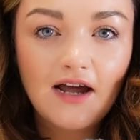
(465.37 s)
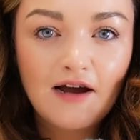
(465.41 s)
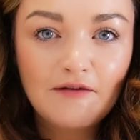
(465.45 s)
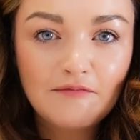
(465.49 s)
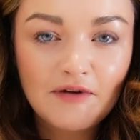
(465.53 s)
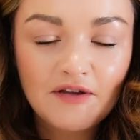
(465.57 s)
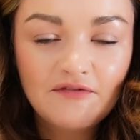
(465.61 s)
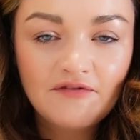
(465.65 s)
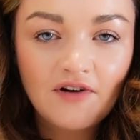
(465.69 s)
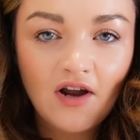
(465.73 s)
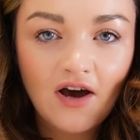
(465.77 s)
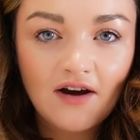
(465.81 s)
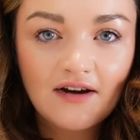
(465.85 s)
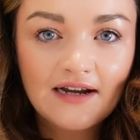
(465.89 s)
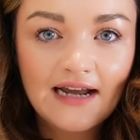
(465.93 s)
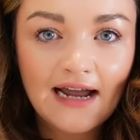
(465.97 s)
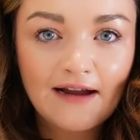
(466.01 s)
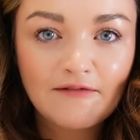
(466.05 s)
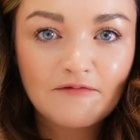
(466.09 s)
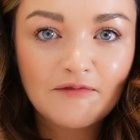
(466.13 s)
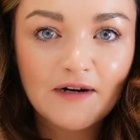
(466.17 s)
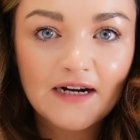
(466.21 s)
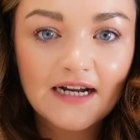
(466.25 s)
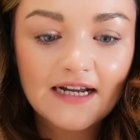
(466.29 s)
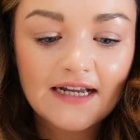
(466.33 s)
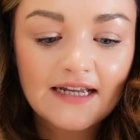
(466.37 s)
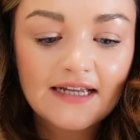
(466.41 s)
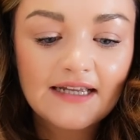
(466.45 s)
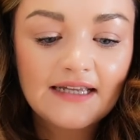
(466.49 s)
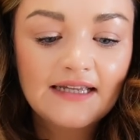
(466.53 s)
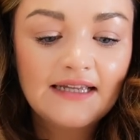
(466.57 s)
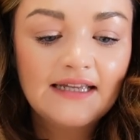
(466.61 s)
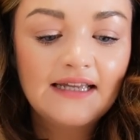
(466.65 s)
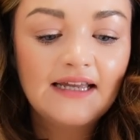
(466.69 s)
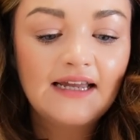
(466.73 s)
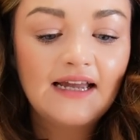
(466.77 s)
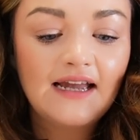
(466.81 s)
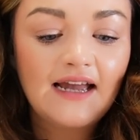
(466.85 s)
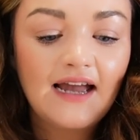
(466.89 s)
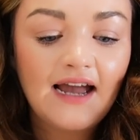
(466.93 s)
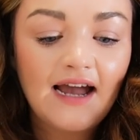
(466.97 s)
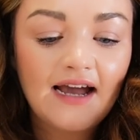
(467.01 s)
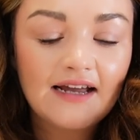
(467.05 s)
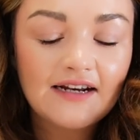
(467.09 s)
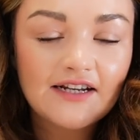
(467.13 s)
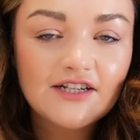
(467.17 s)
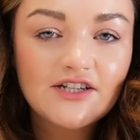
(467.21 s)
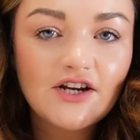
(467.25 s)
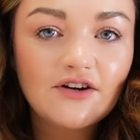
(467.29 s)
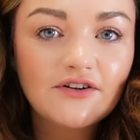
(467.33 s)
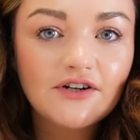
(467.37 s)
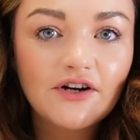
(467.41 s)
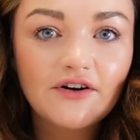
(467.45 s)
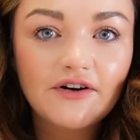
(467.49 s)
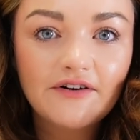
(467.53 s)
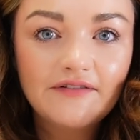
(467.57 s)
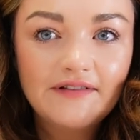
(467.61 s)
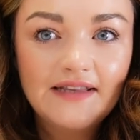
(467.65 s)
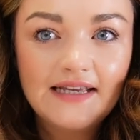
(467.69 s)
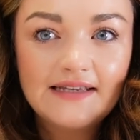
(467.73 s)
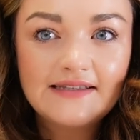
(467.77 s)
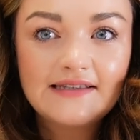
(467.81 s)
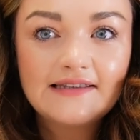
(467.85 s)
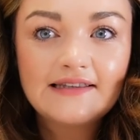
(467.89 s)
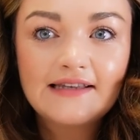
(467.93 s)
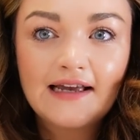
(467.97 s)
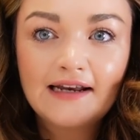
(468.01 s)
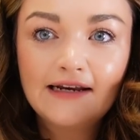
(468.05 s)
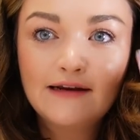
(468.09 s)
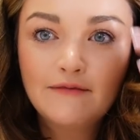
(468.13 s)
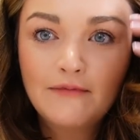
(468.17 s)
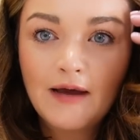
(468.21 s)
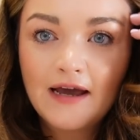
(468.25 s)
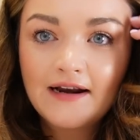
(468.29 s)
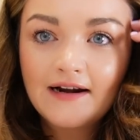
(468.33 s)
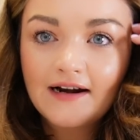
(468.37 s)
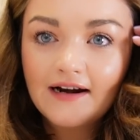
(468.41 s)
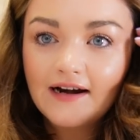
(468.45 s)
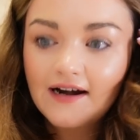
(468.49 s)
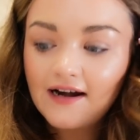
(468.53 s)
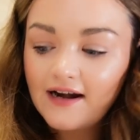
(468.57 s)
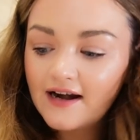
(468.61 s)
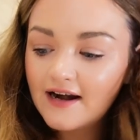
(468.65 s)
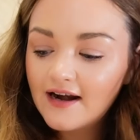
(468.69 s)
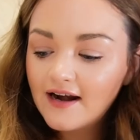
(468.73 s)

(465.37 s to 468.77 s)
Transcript: on my vlog camera and I don't know if this is any better.